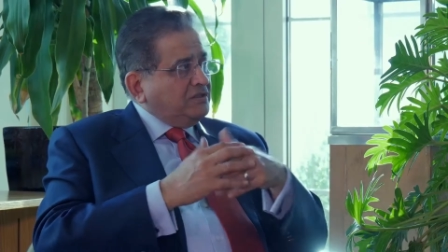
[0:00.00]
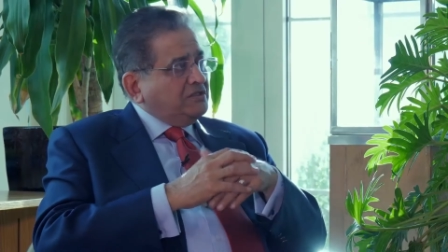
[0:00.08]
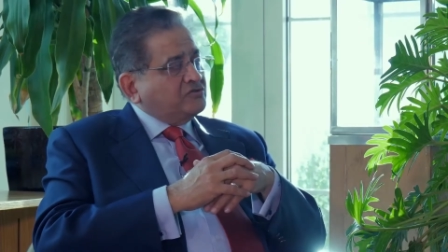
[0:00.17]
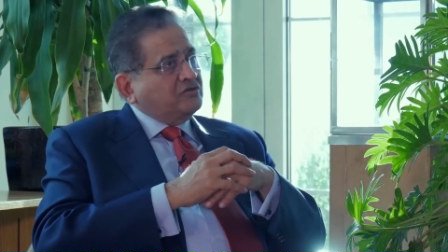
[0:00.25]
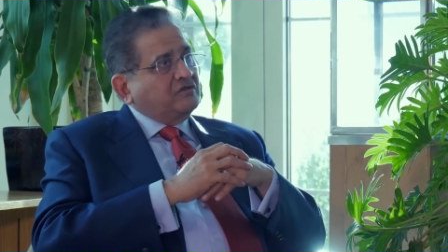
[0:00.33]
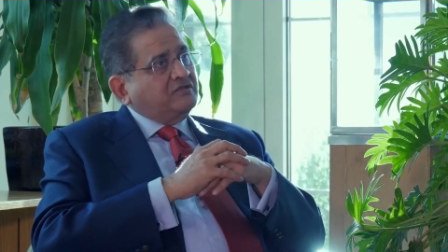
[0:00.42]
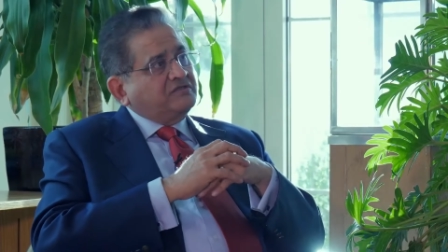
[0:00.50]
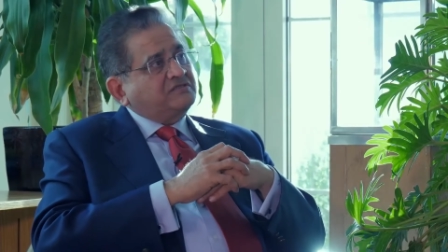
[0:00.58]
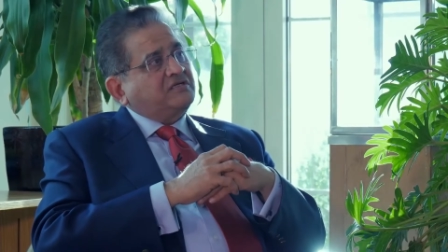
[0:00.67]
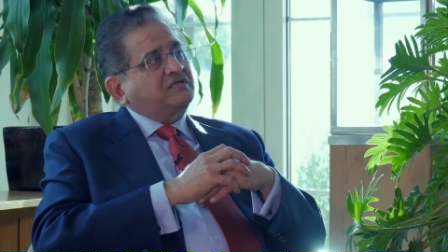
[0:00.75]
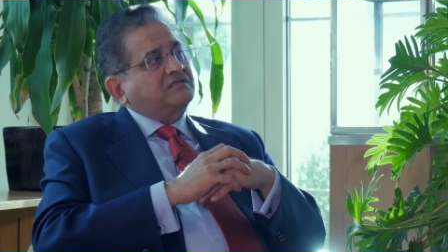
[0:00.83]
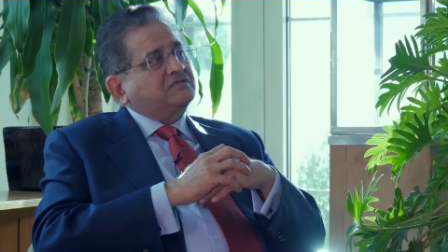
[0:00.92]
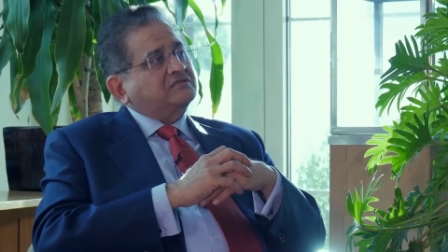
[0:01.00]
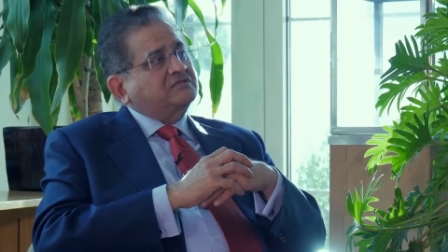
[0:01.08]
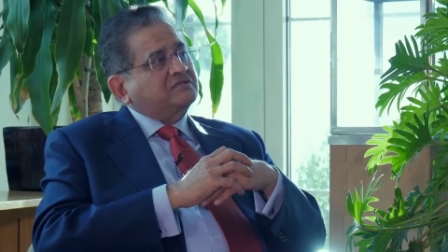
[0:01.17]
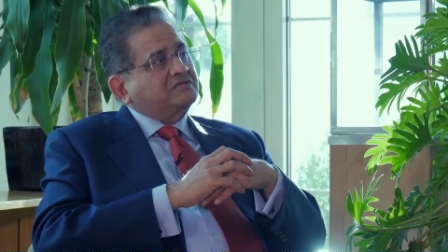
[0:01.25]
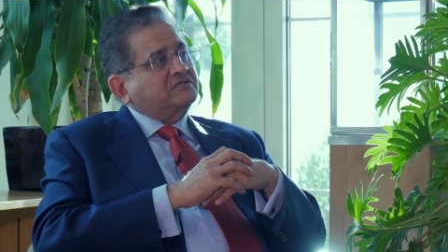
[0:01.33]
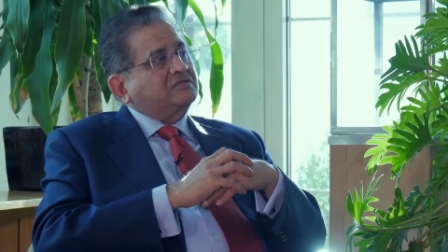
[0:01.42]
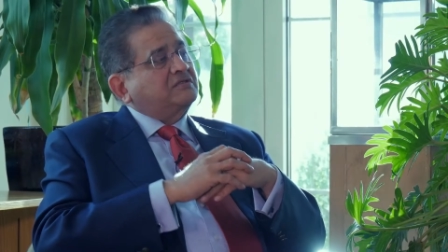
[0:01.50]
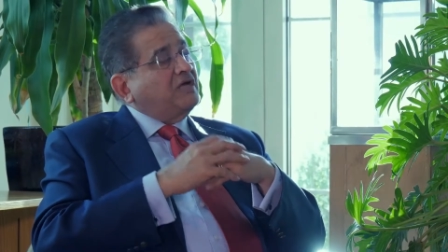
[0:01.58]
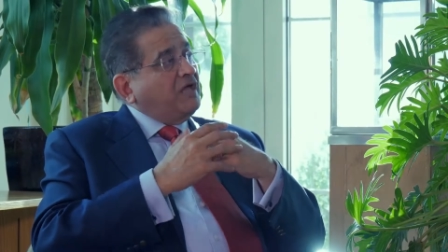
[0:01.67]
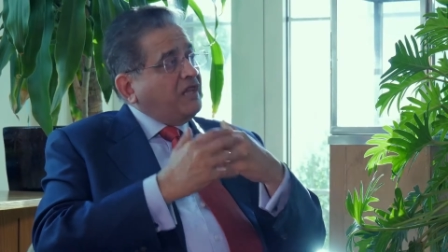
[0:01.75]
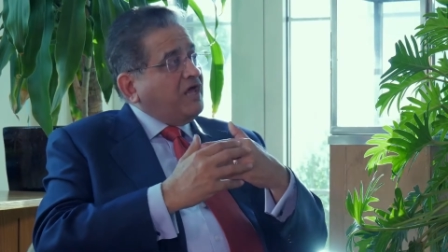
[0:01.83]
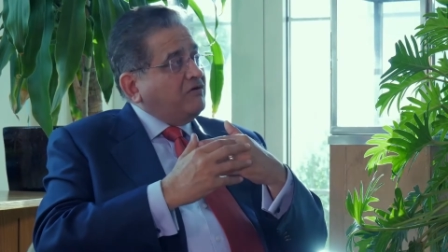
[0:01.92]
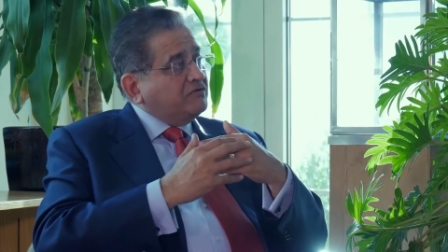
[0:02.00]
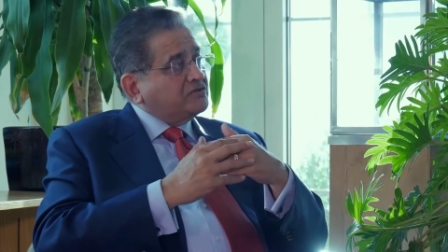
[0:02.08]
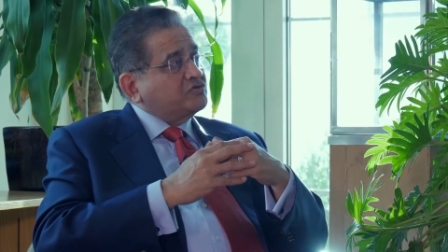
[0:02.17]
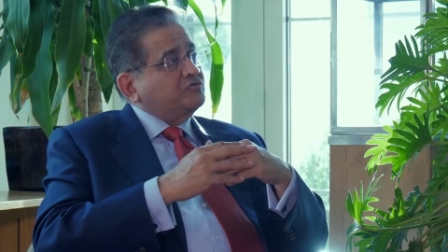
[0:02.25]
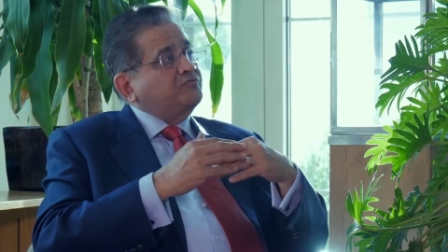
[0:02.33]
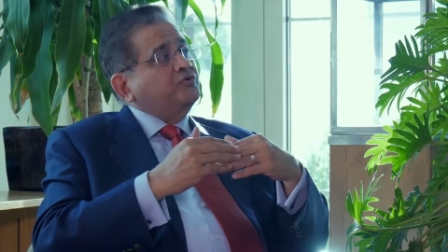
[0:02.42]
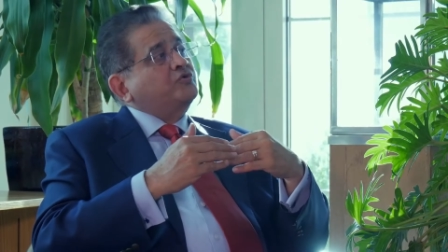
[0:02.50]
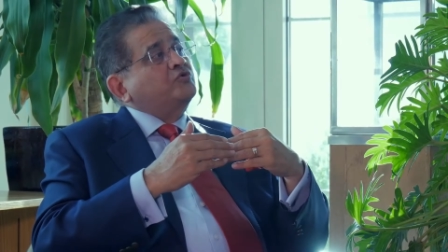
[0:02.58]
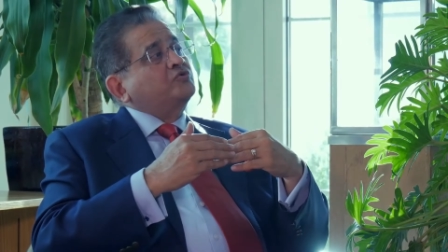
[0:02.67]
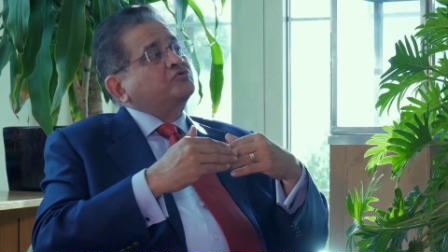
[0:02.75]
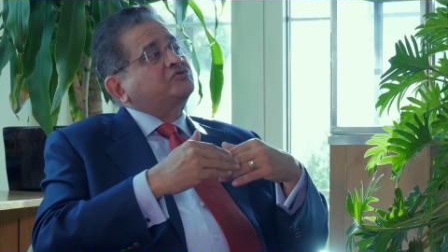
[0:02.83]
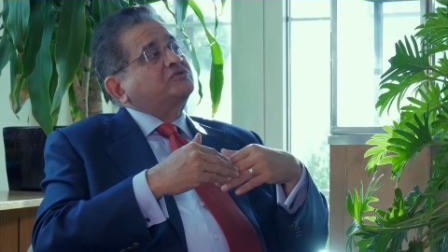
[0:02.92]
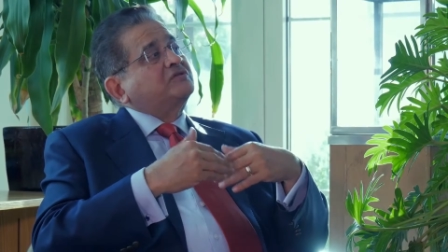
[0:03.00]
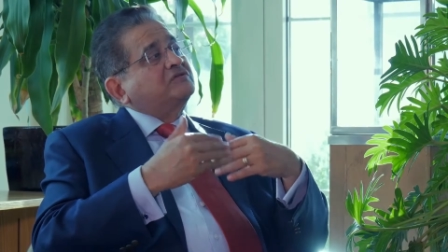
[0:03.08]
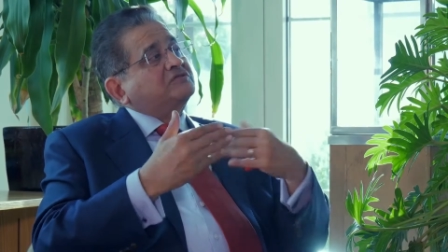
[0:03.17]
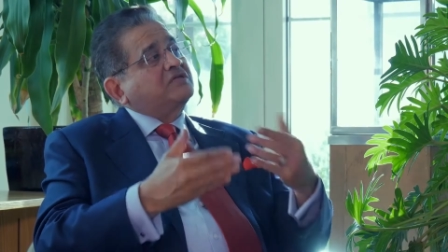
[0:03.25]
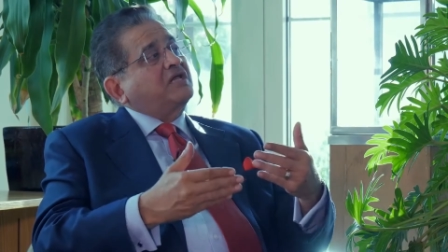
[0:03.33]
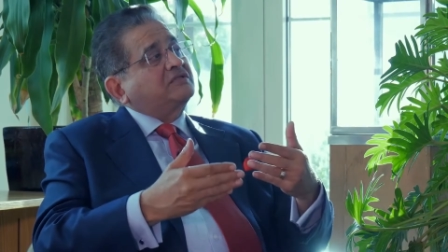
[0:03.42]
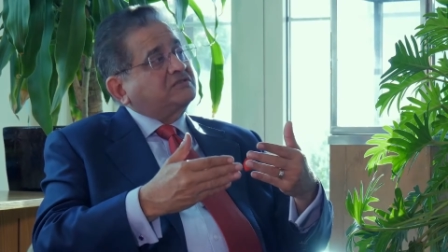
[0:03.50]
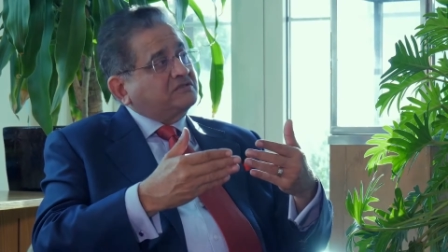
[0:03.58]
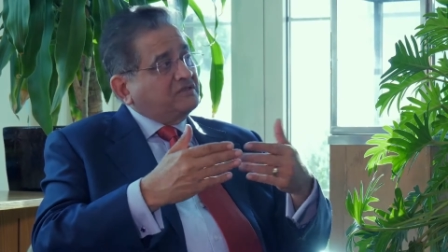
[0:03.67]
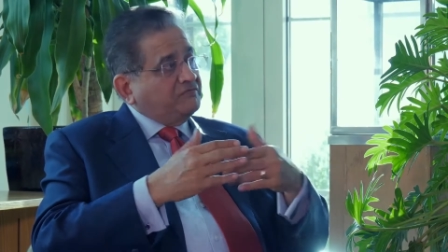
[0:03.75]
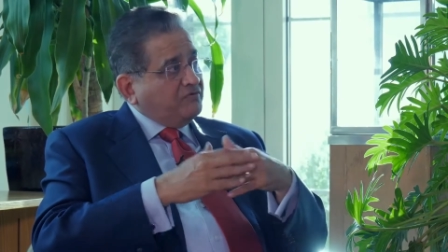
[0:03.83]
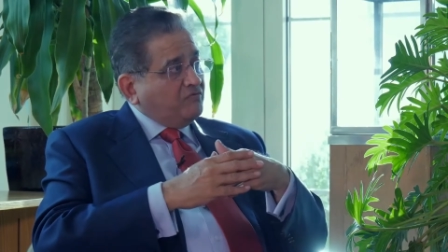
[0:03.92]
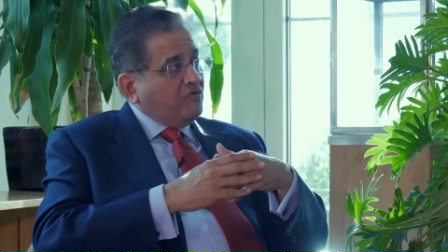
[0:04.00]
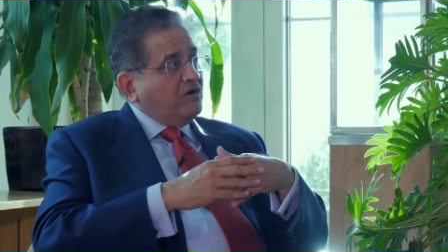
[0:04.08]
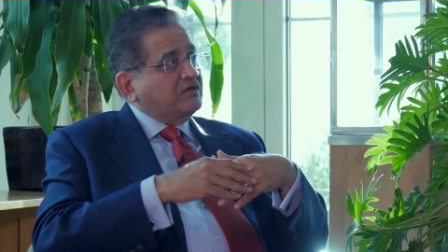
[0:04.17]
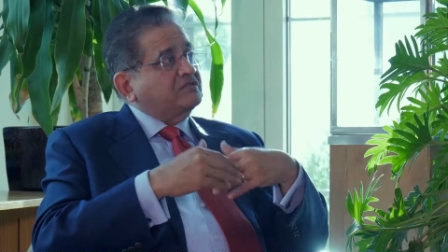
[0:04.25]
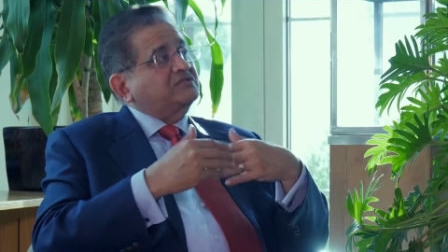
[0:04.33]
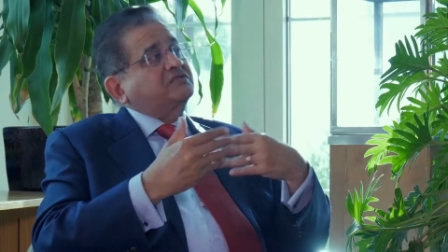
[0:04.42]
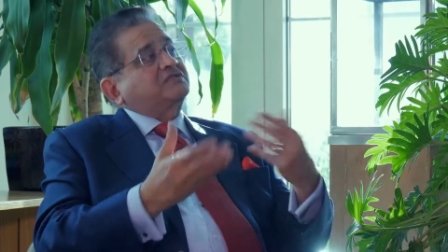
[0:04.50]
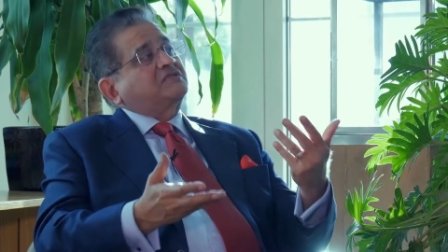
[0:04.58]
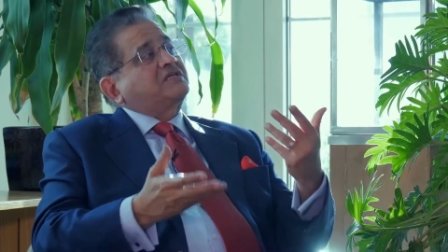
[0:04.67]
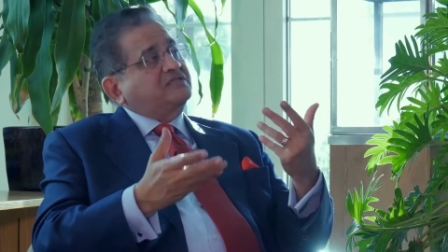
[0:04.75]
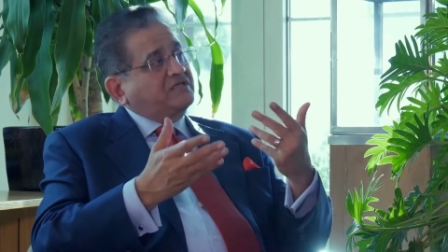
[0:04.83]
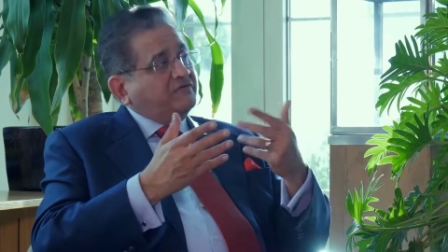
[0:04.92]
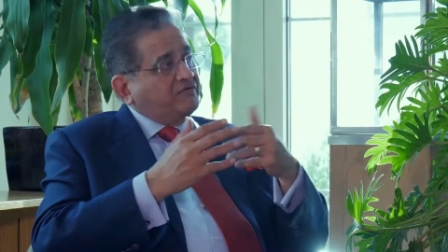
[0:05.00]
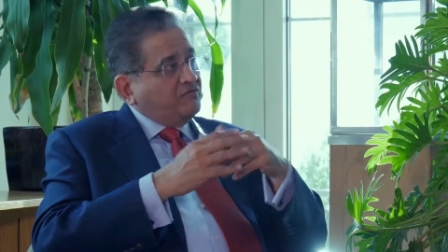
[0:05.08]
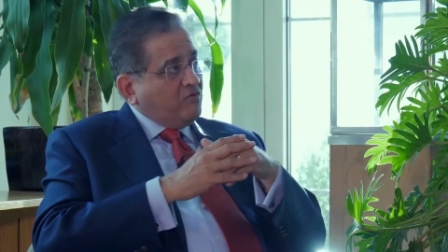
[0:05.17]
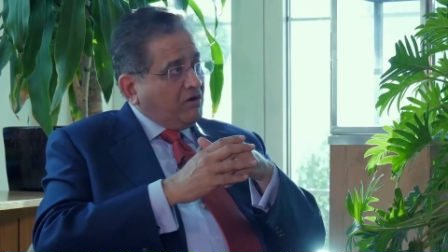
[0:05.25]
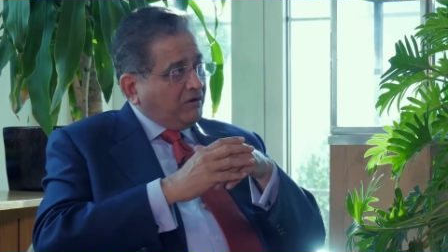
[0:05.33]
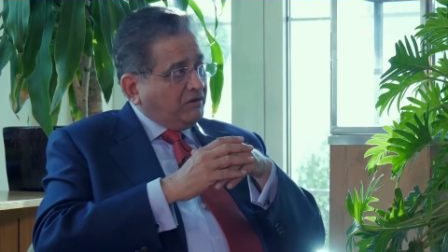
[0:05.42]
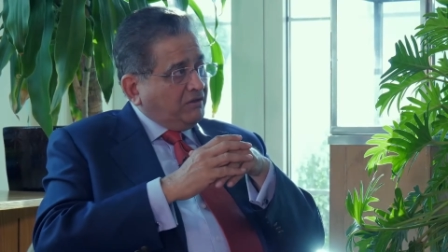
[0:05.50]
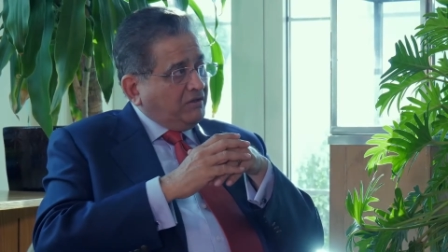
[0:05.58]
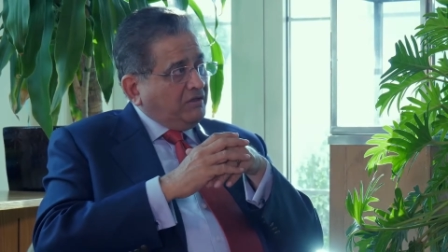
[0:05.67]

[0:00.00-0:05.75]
So the things that are consistent allow us to produce the results that we want, the success that we want.